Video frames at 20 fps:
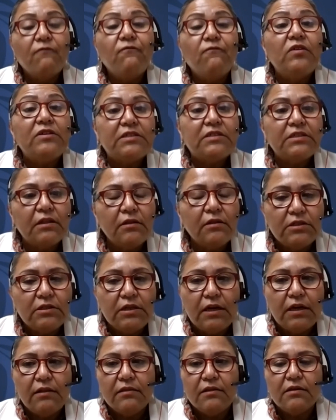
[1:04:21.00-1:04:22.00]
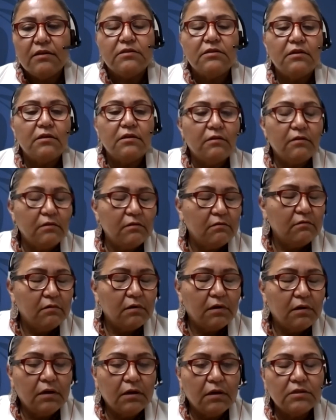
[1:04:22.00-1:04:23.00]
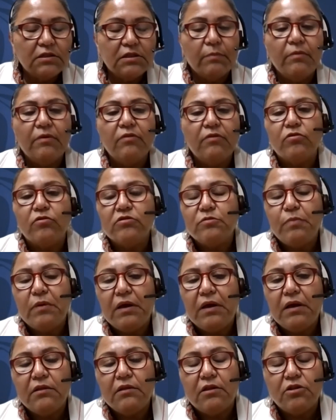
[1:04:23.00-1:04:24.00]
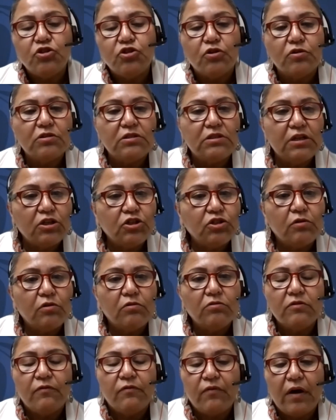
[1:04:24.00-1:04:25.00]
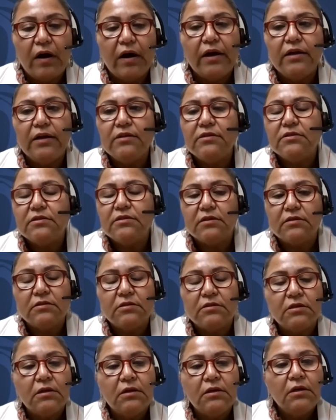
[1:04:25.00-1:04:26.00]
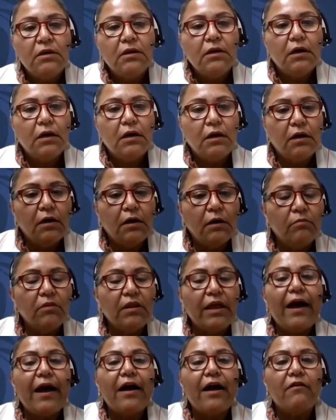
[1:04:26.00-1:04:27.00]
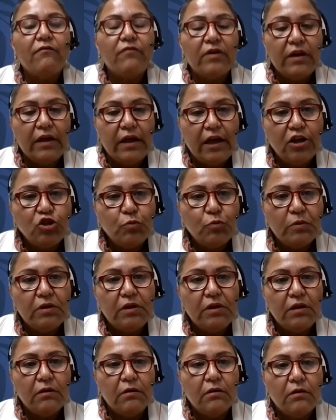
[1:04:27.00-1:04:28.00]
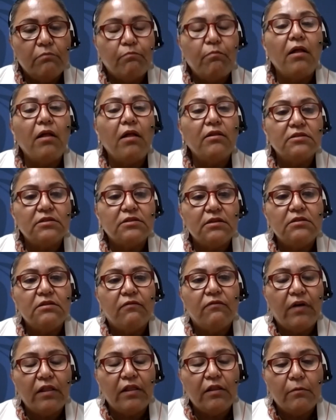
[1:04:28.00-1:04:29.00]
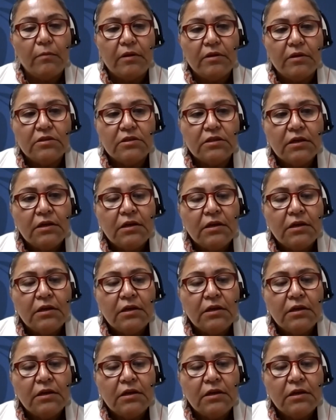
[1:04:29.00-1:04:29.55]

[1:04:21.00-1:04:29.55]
facilitate this, and some of those being the jurisdictional divides and lack of engagement in policy development.